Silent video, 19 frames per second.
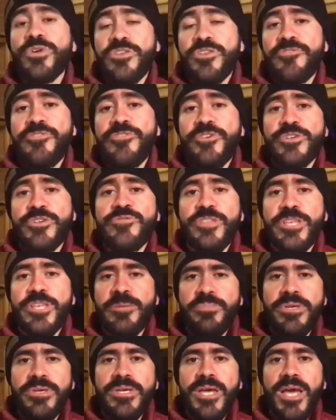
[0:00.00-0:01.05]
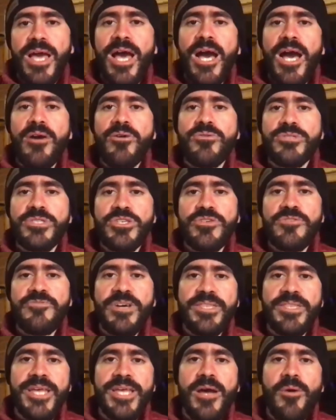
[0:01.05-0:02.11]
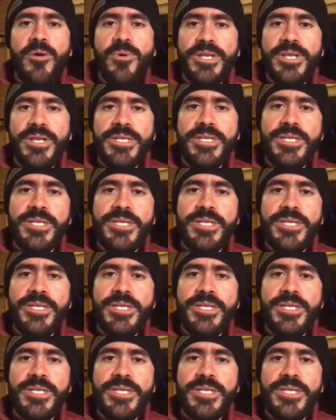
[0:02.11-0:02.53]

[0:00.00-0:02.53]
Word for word: your first flip, how did you fund that one?